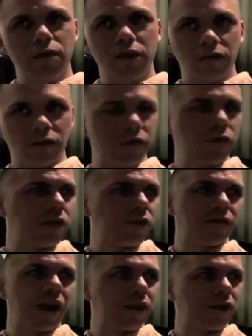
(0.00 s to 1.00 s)
inserting
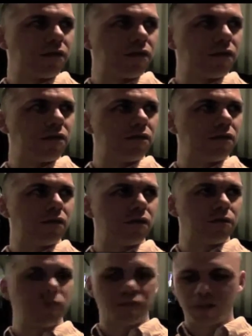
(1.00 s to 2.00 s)
silences
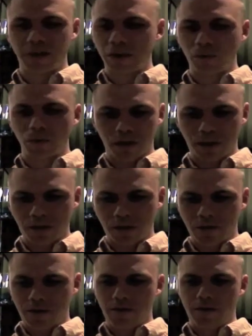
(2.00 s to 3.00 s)
and sitting with
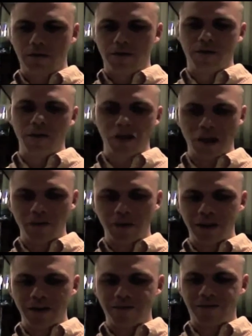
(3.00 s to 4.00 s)
the
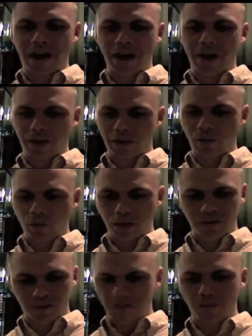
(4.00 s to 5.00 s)
generated file that
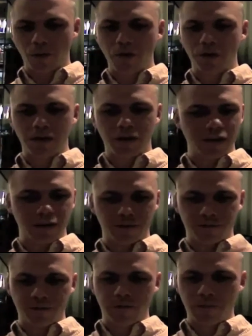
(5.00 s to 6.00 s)
was distorted and then
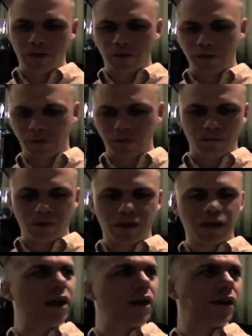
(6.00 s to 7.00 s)
you know, do
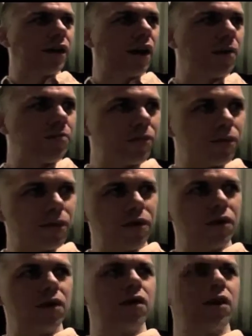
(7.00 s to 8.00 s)
cutting it up.
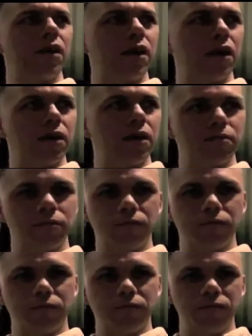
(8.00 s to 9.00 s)

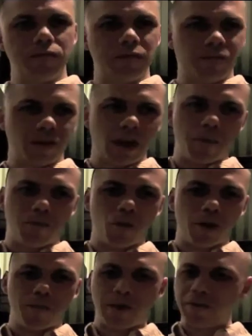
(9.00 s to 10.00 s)
Um, if it got
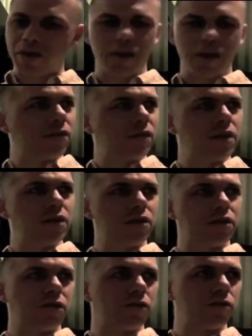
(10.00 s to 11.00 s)
boring, maybe change the
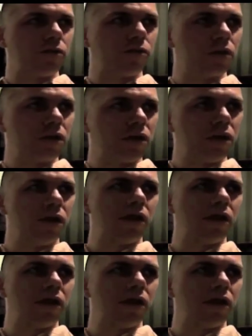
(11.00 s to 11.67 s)
EQ.